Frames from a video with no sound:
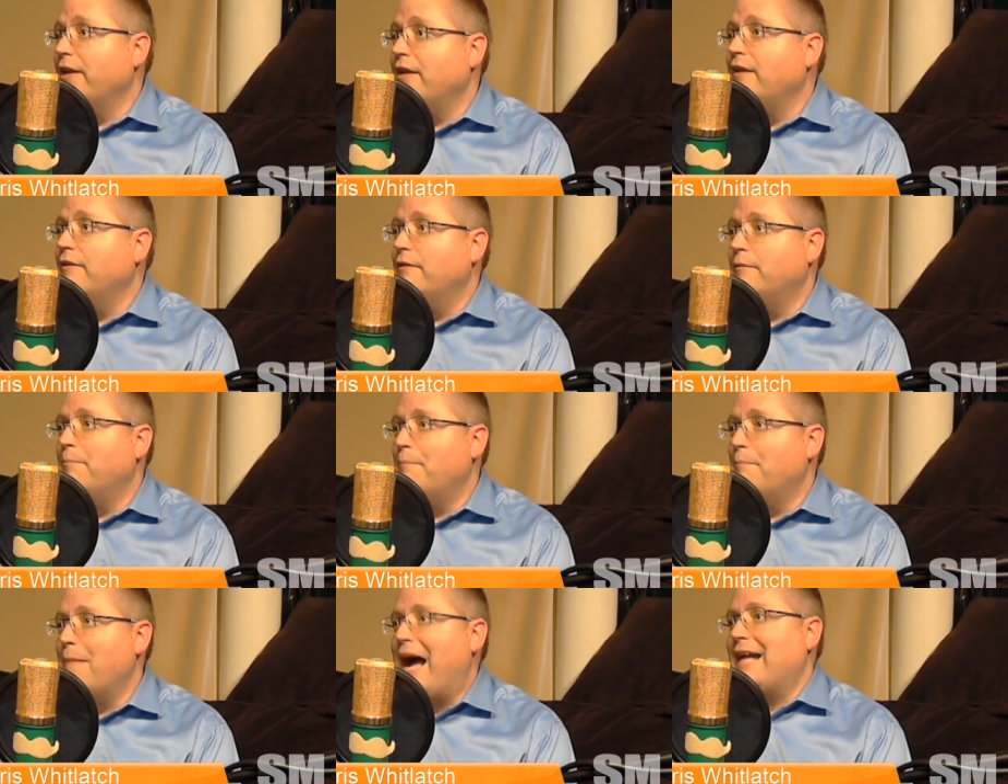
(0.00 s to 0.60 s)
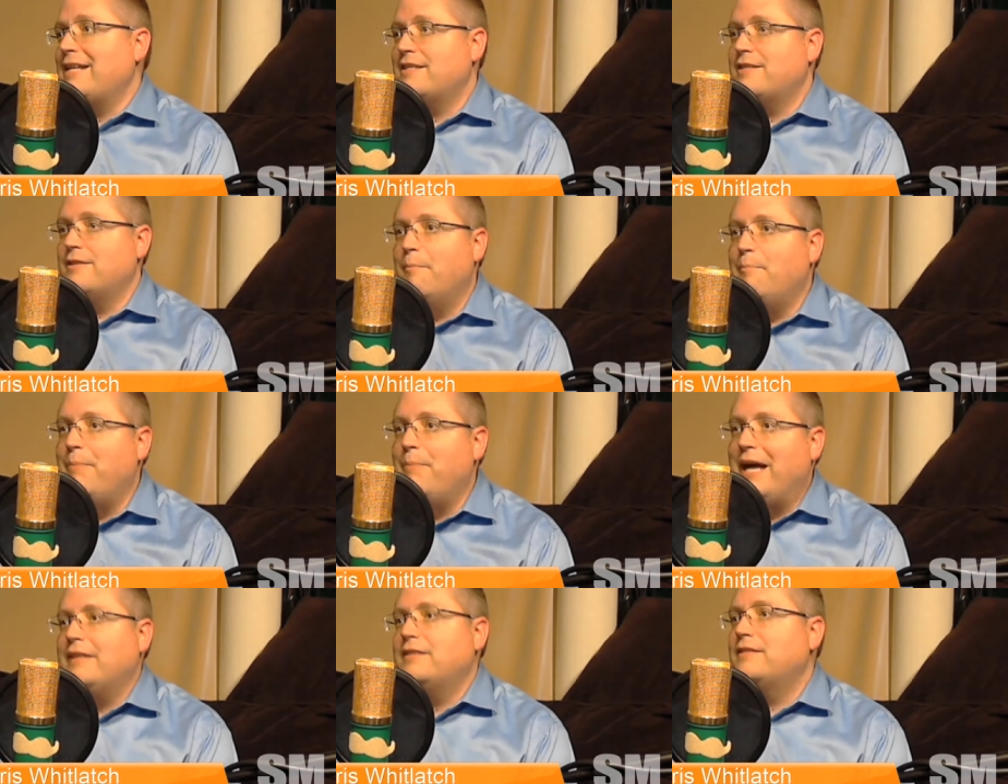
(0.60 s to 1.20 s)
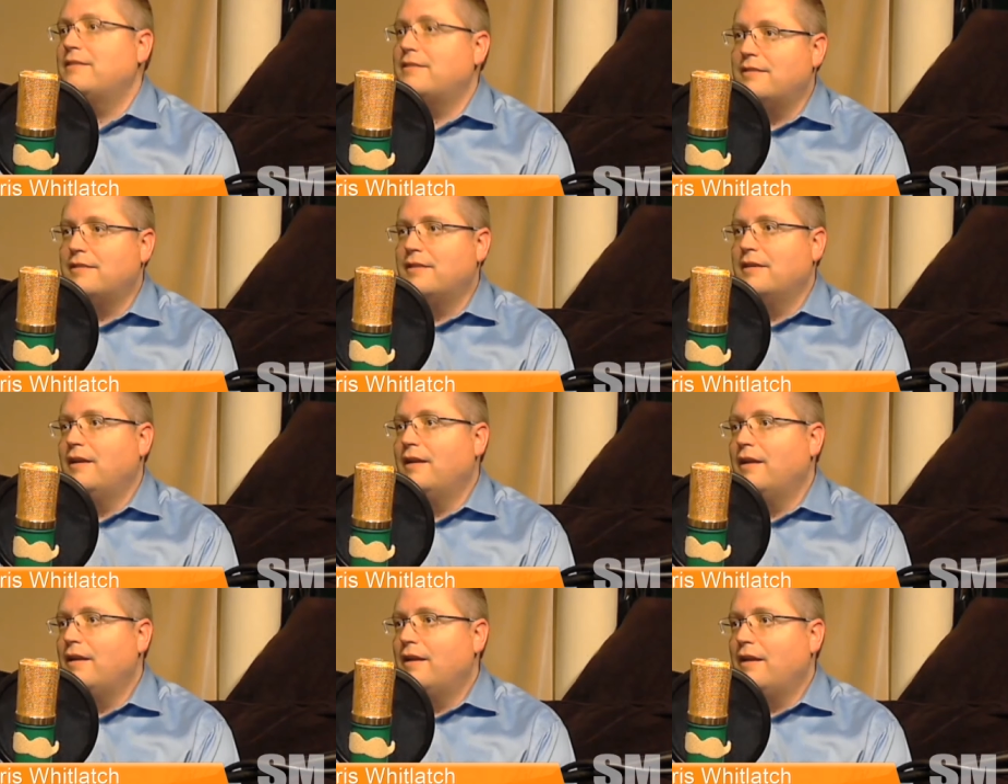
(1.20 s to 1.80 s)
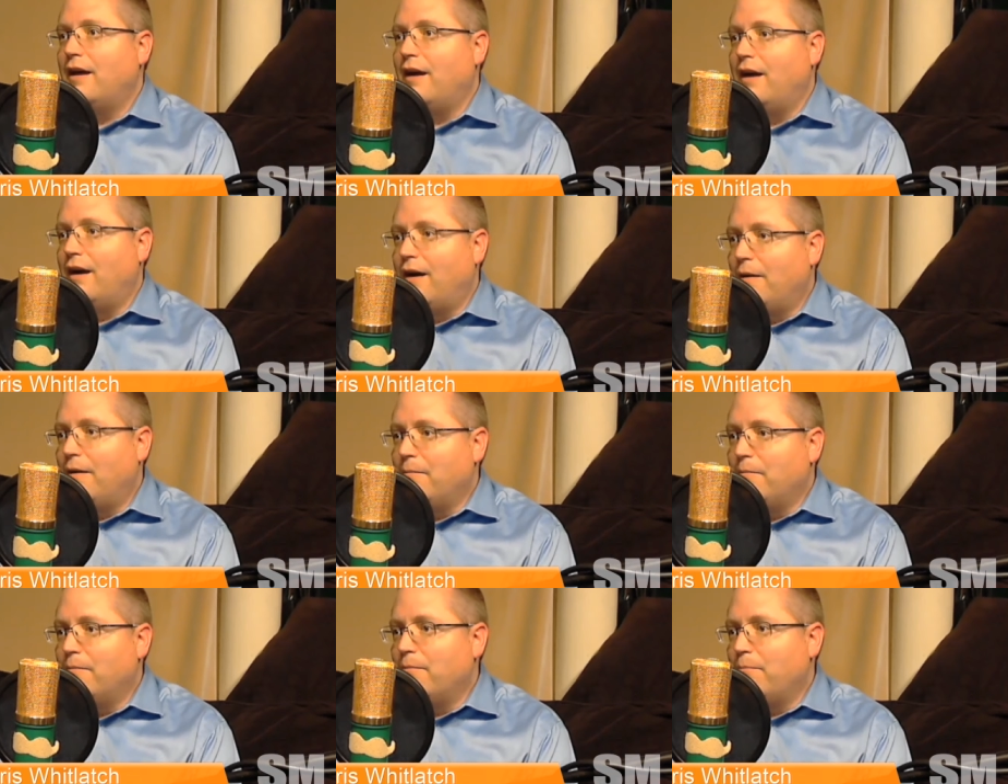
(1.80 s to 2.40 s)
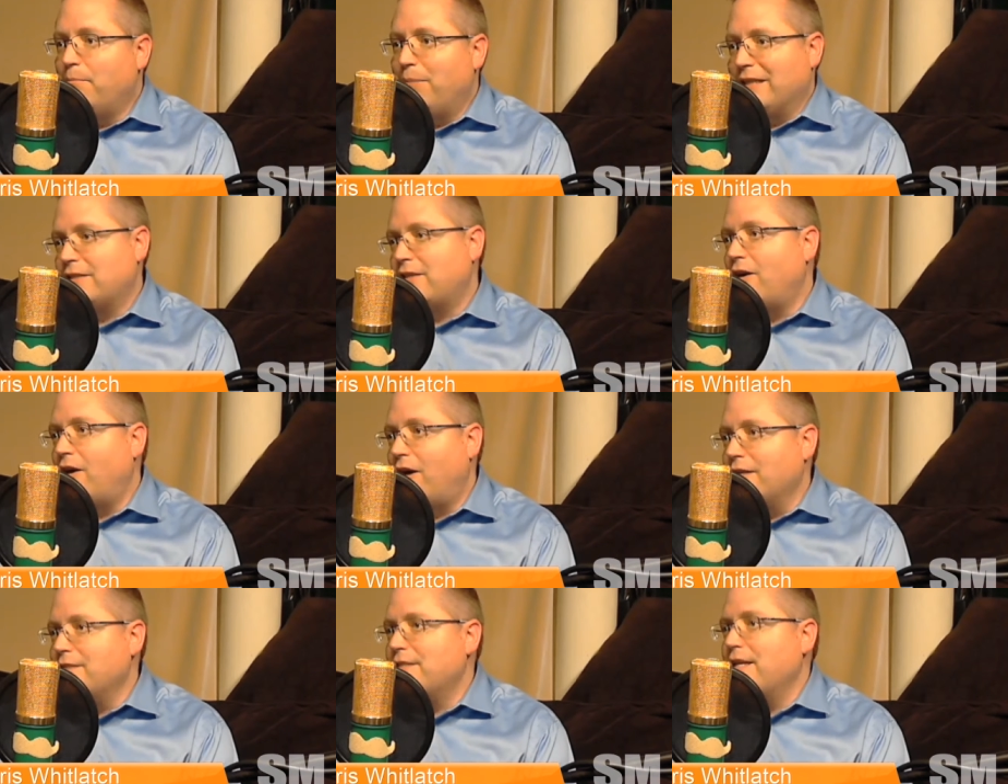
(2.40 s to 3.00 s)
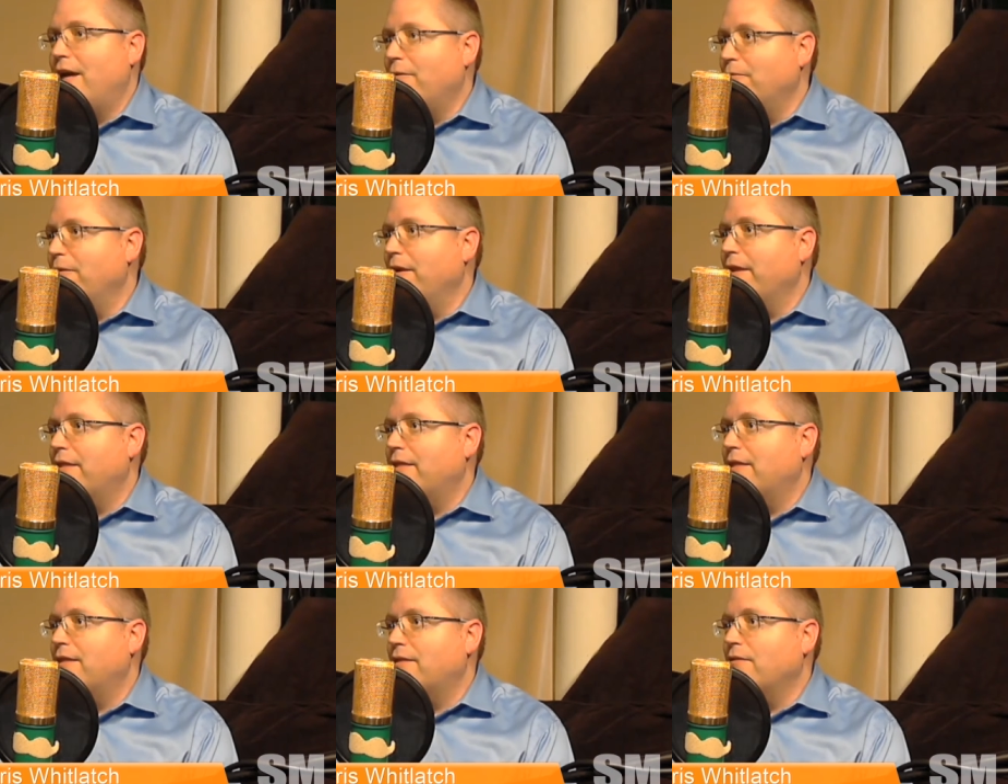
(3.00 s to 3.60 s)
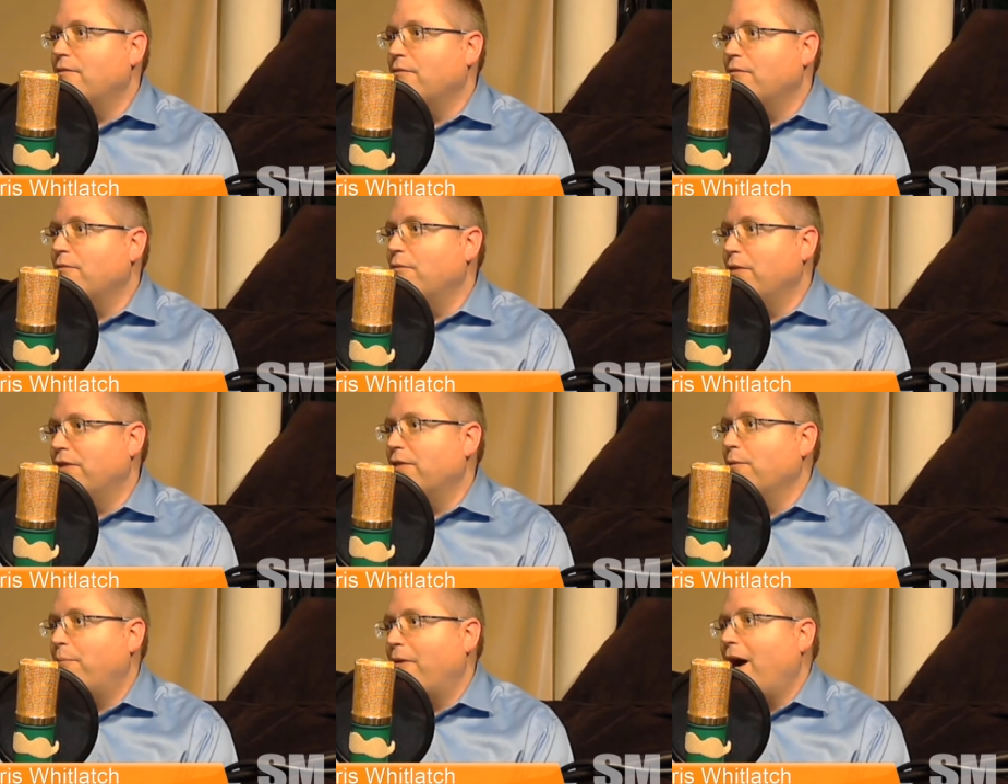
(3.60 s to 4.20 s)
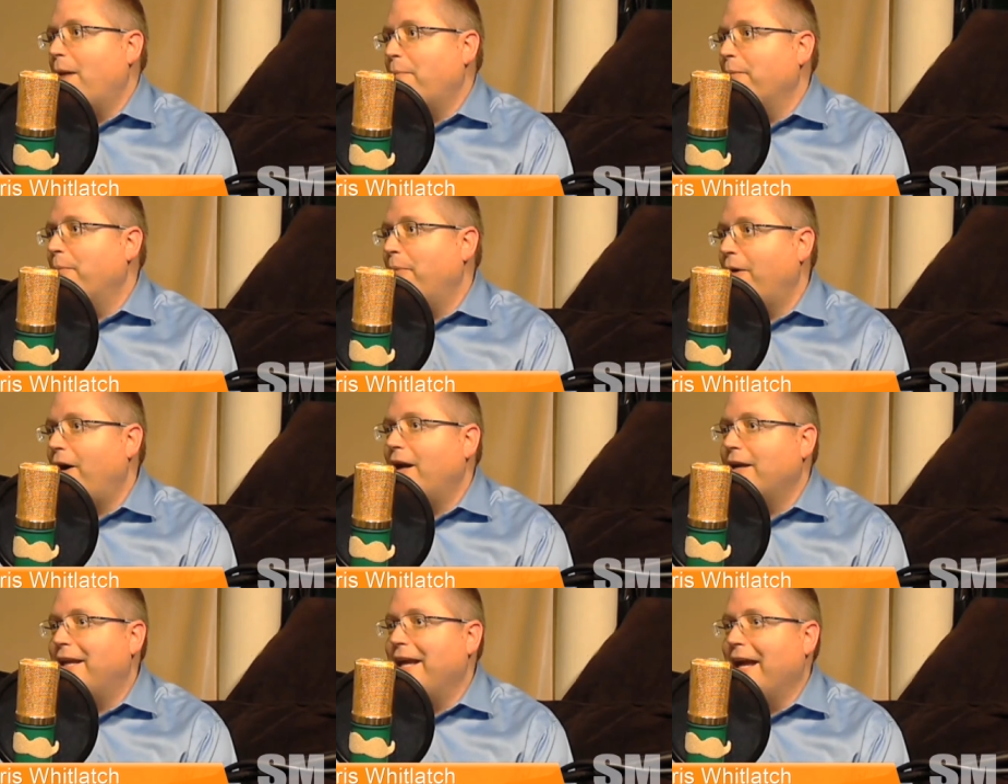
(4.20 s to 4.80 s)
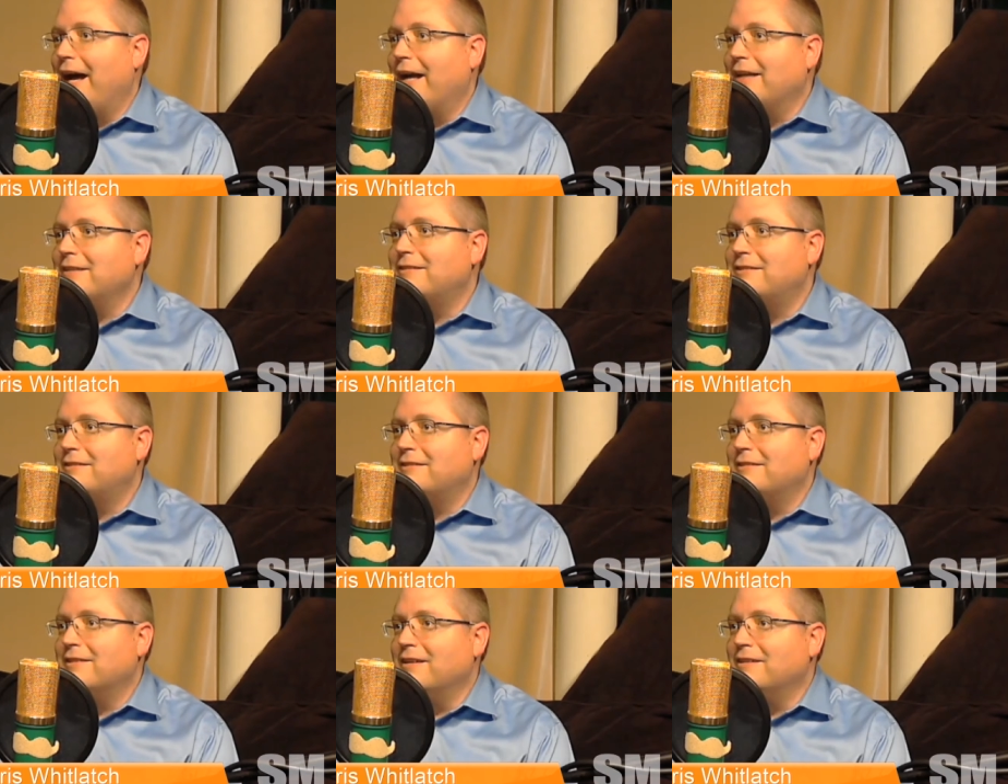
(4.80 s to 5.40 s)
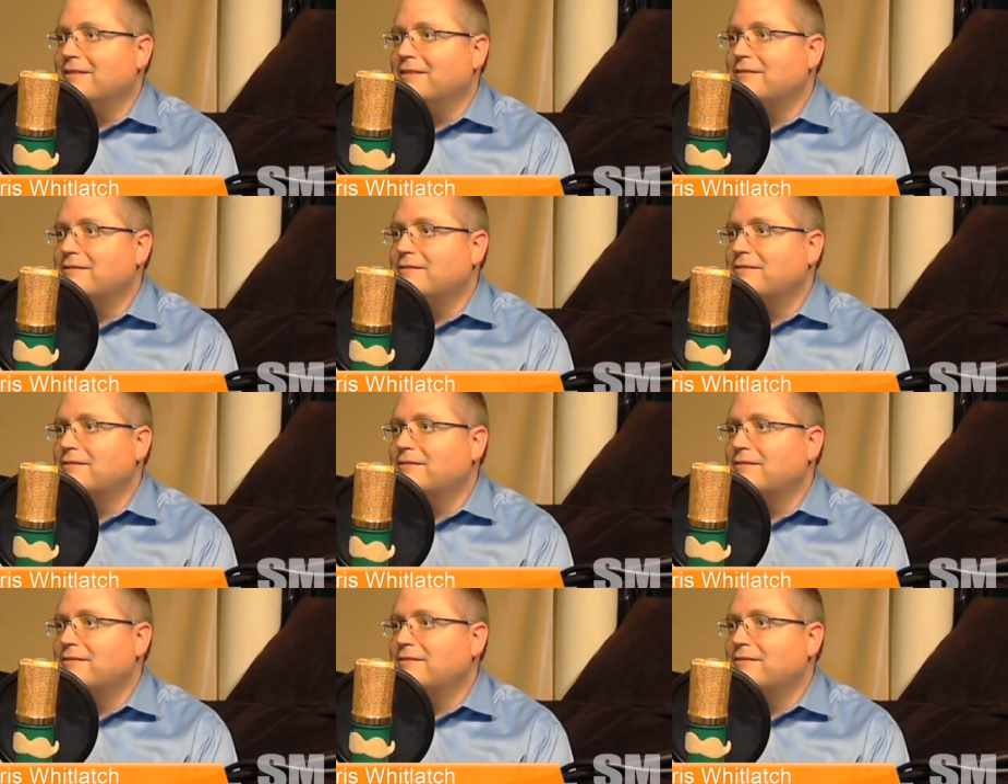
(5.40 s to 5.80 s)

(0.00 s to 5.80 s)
need to match the best content with with the proper podcast. Yeah, so. Like